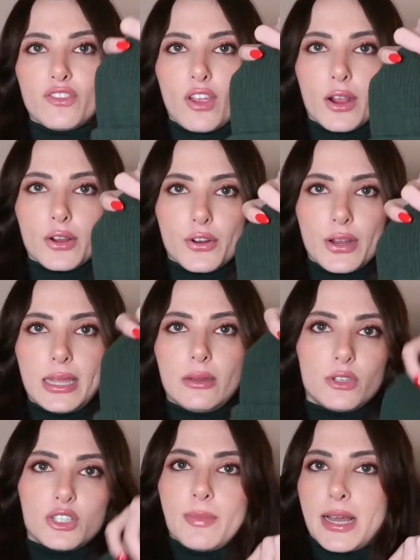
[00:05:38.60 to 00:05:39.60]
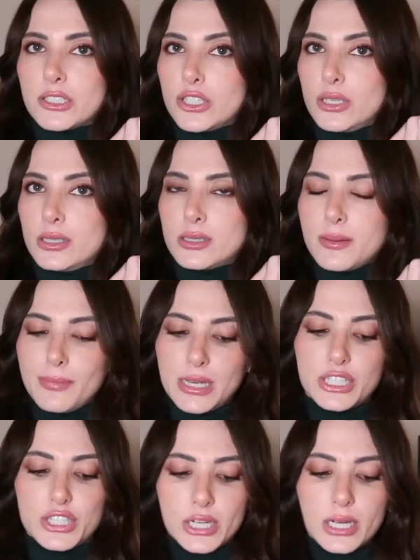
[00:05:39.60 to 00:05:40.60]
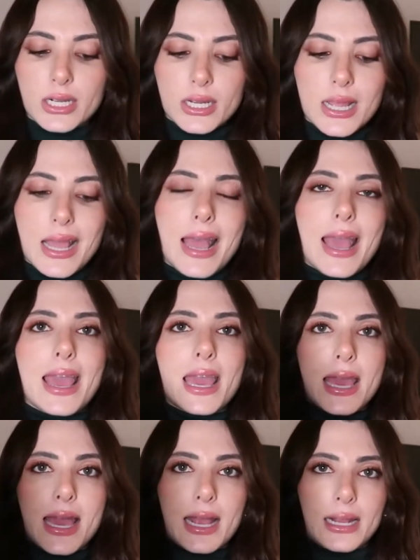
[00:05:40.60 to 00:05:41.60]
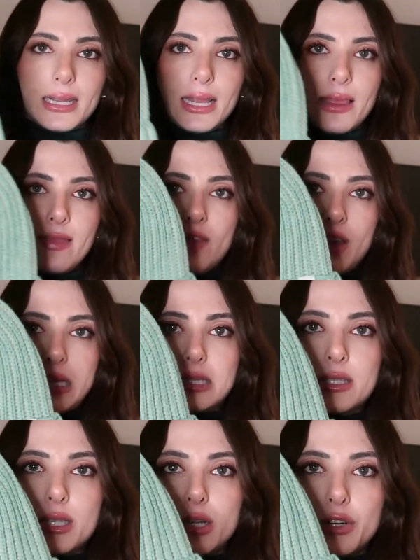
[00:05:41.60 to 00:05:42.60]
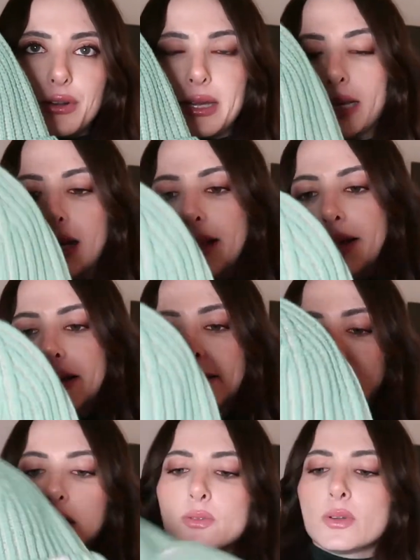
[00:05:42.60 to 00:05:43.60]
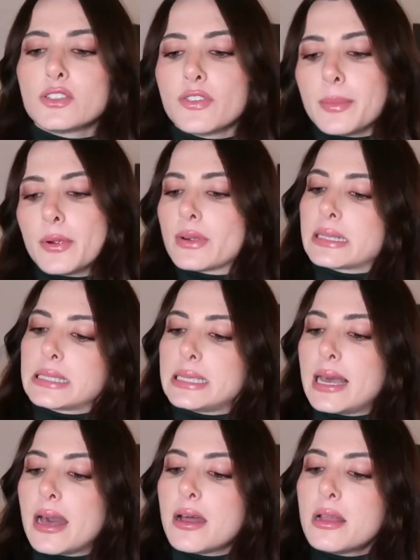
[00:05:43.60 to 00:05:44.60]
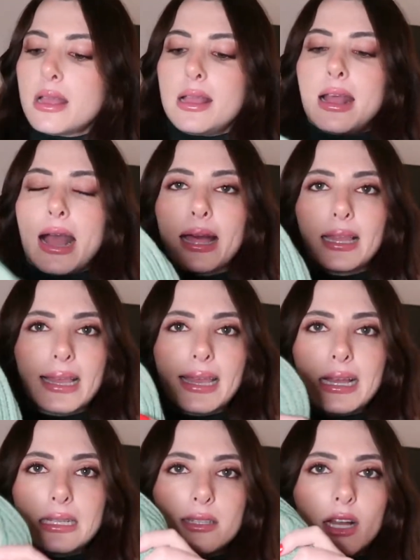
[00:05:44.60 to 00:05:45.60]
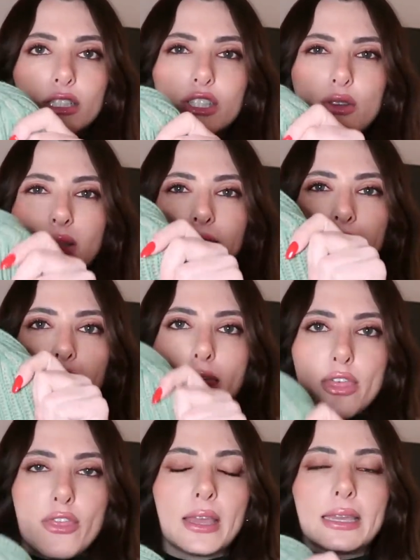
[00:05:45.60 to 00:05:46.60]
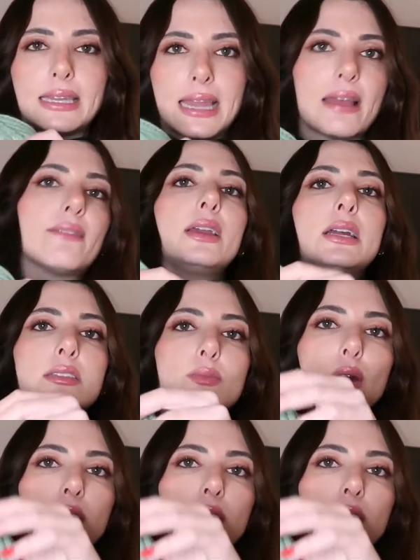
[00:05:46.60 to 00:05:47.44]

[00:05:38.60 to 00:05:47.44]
dark green, which matches my shirt, and this green color. This one's from Aritzia. I like it. It's not too like thick and heavy. It's